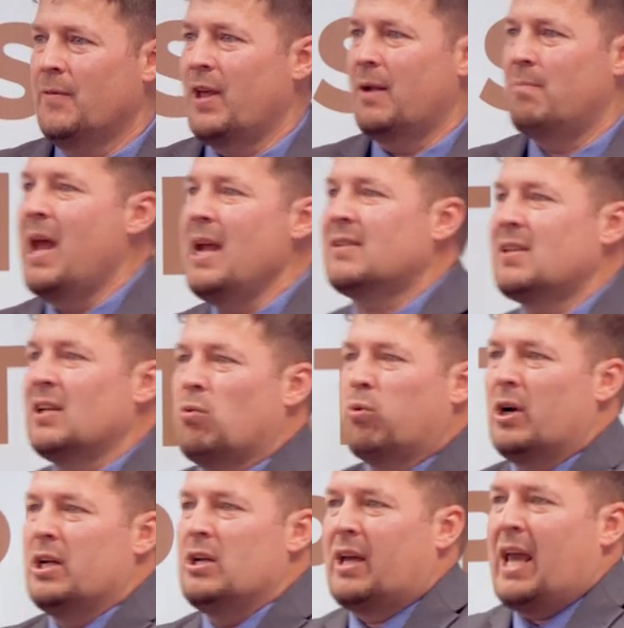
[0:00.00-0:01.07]
that makes it to
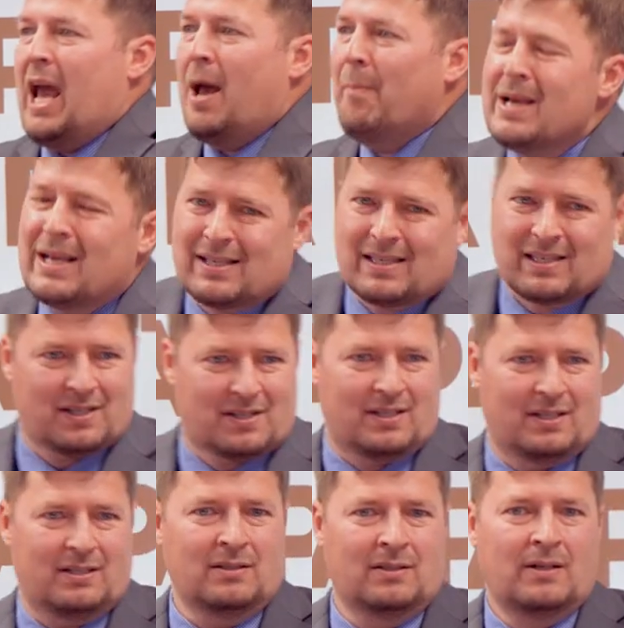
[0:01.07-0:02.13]
where you can't be
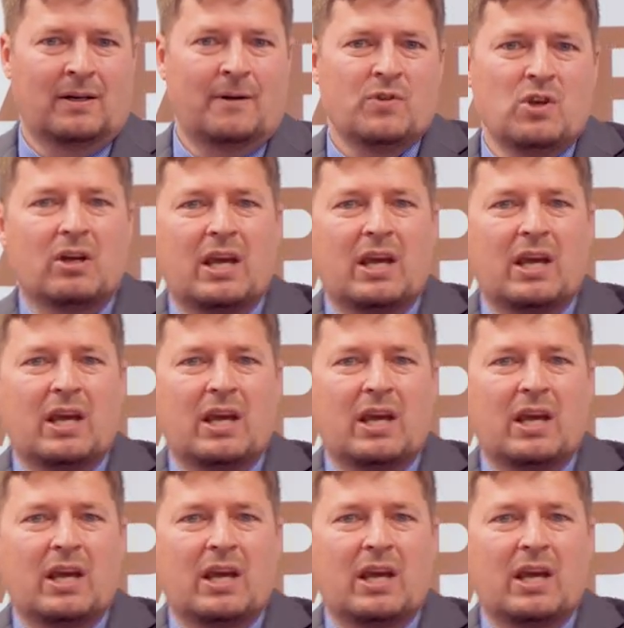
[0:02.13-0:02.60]
consistent, you